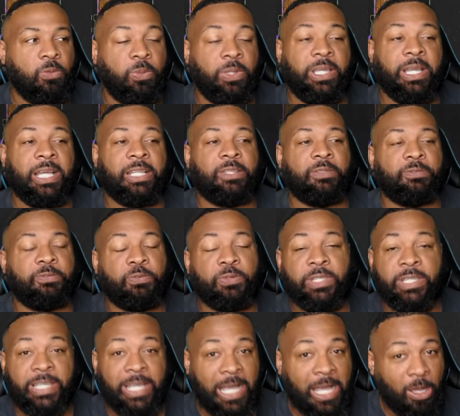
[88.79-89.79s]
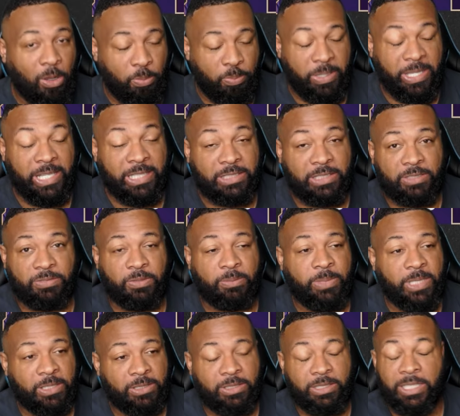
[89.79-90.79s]
We got the free Kyle Pitts
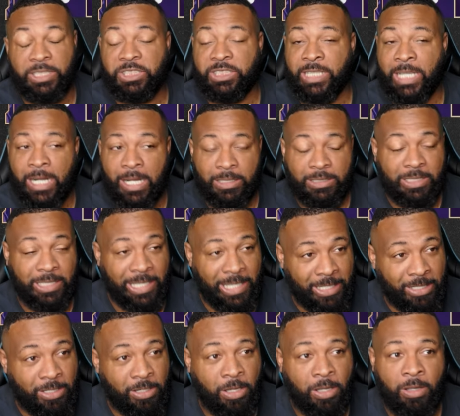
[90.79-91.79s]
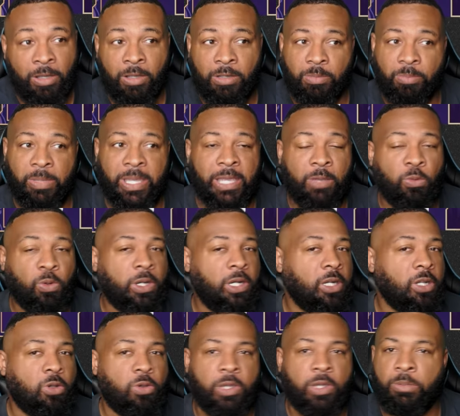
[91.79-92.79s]
from yesterday. Shout out to Hindog. Man, what
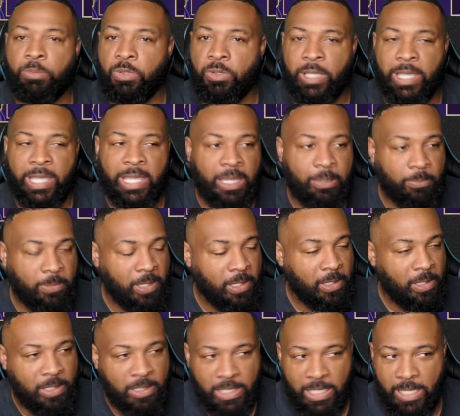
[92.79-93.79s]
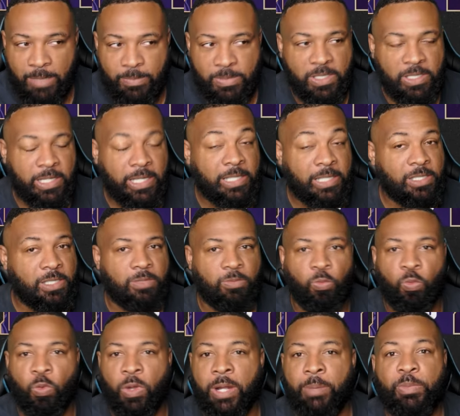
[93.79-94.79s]
an incredible game. The MCS,
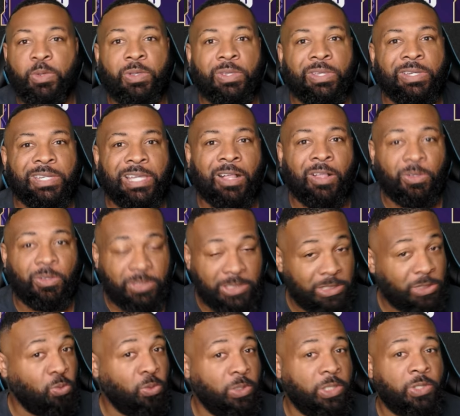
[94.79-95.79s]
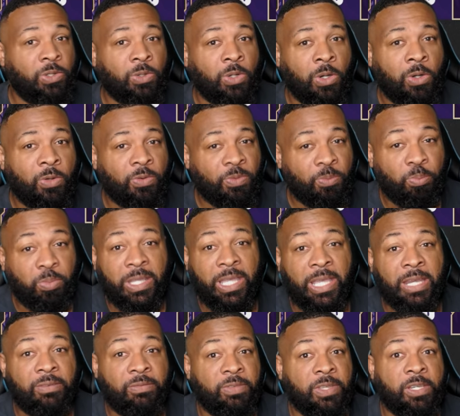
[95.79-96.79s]
$1 million at 20 year old from
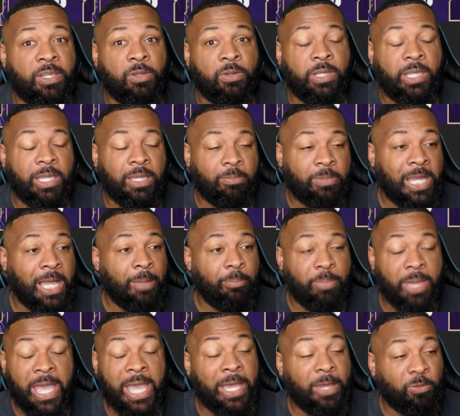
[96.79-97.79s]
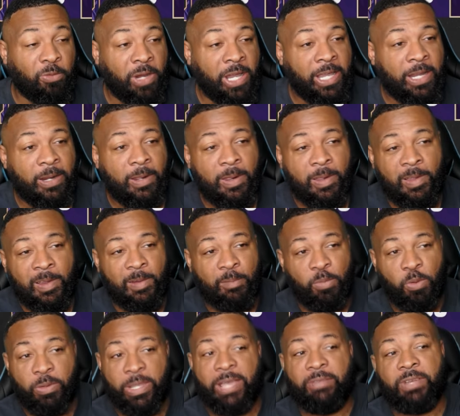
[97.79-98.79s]
playing a video game. Not bad, right?
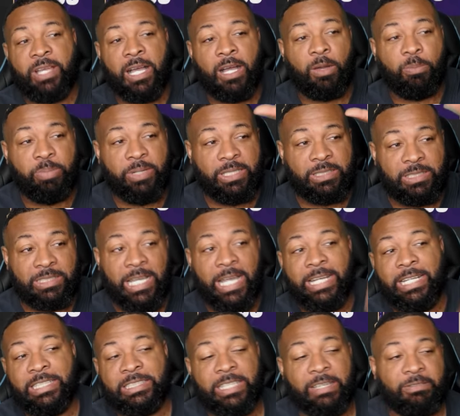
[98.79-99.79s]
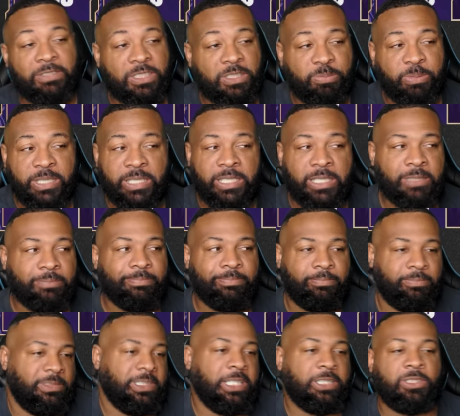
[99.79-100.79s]
But we have Kyle Pitts, 97 speed.
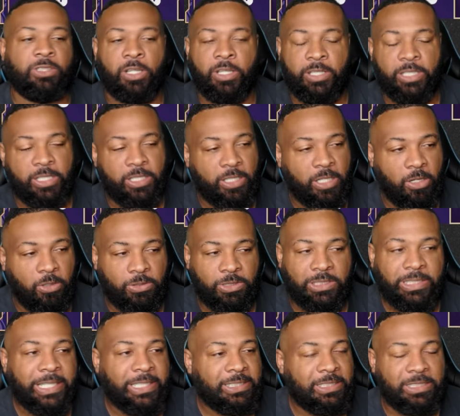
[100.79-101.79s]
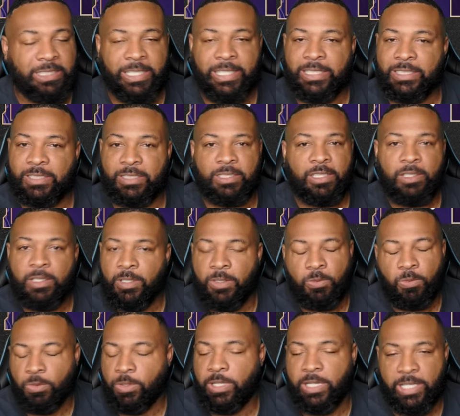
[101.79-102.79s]
That's all you need to know. Six, six.
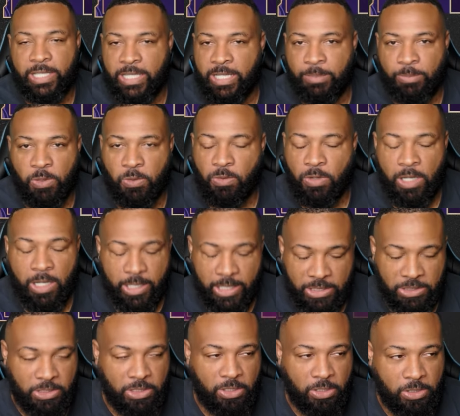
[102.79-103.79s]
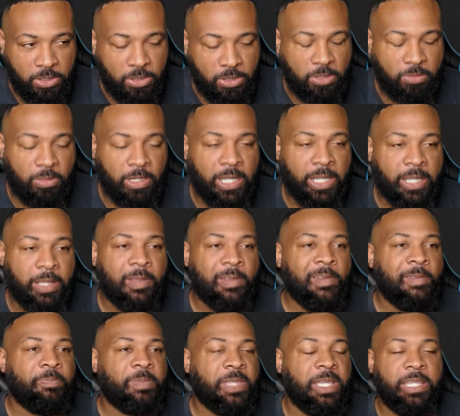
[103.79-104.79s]
We're going to get him the rock. He's going to cook, right?
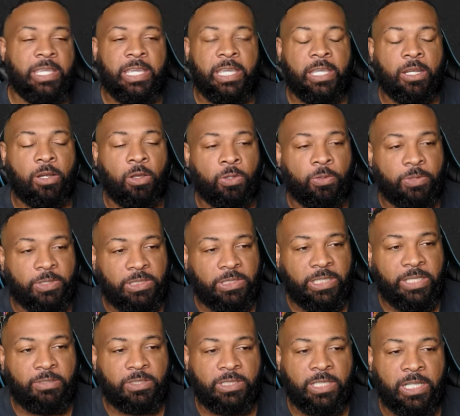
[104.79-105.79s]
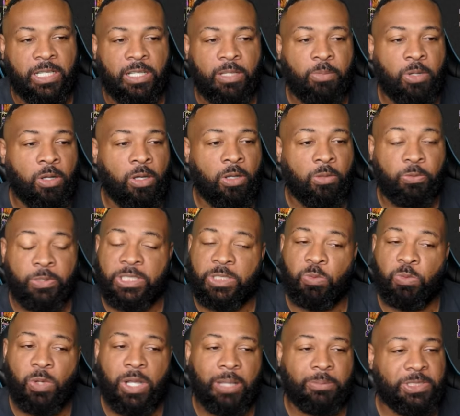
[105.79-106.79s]
And then on the receiver side of the ball,
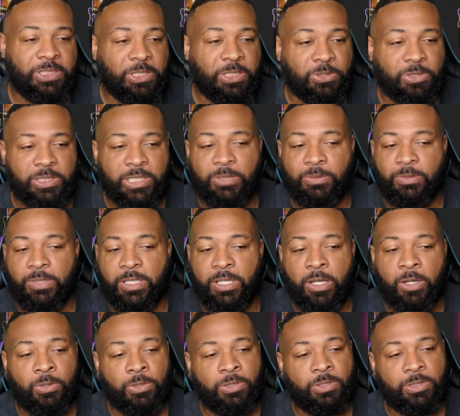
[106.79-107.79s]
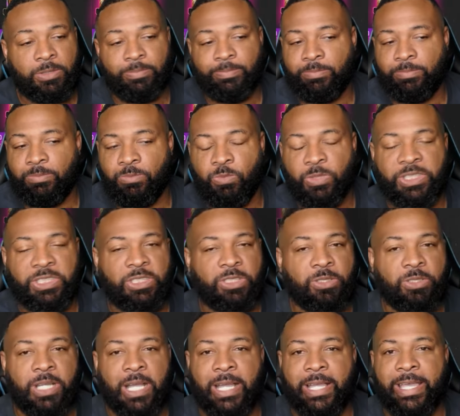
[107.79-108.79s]
reason why I'm still sticking with Ghost, we
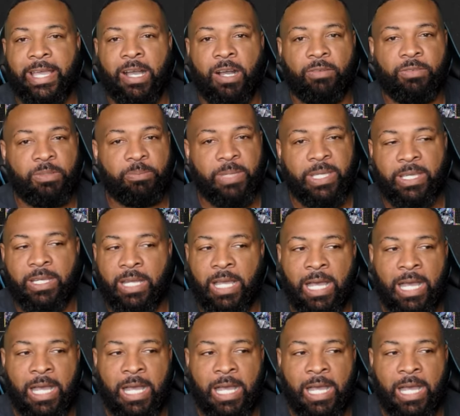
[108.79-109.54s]
still got Calvin, man.